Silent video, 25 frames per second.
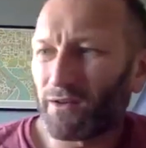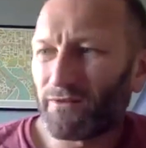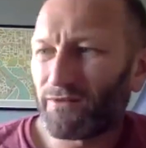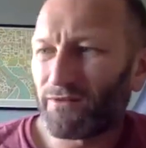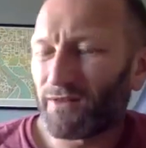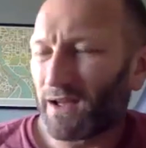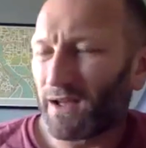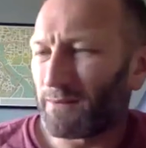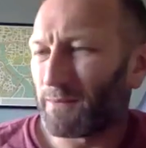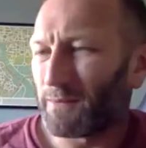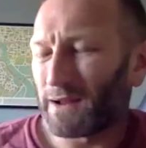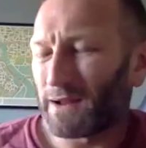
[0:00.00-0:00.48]
I
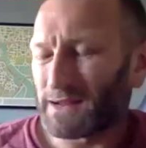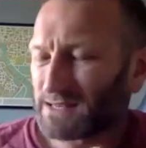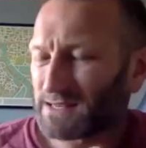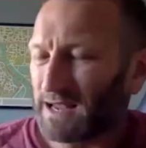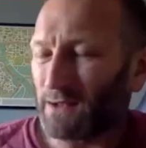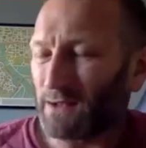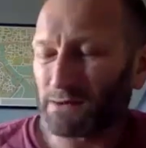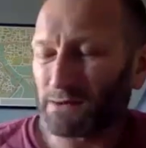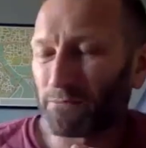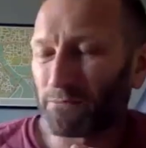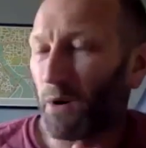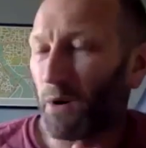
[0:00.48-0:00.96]
mean, it sounds
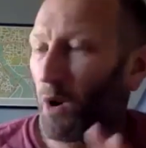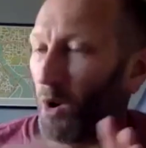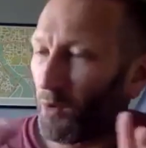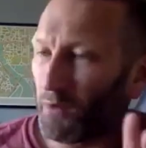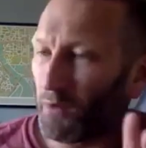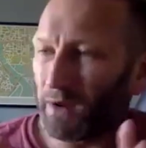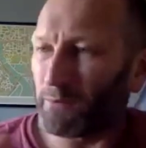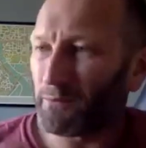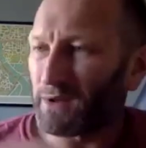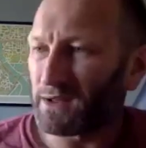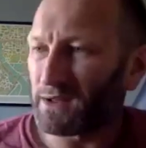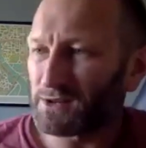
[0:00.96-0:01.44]
boring,
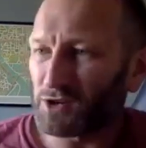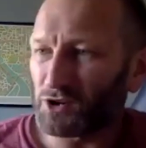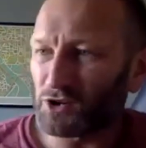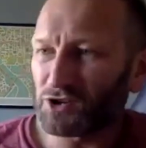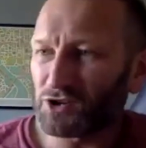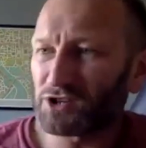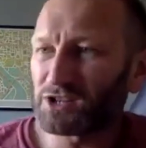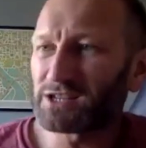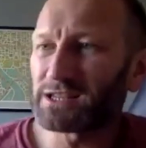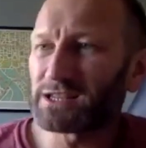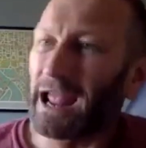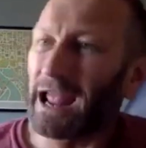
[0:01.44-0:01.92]
but just
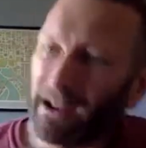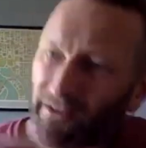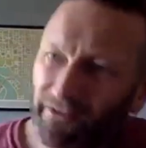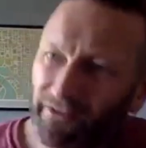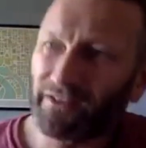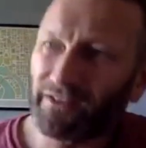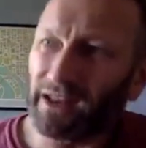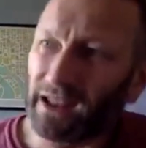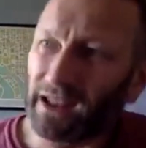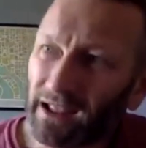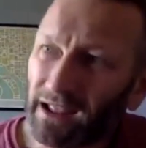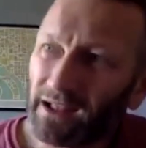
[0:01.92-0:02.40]

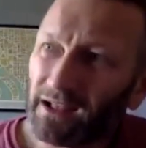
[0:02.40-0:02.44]
safety,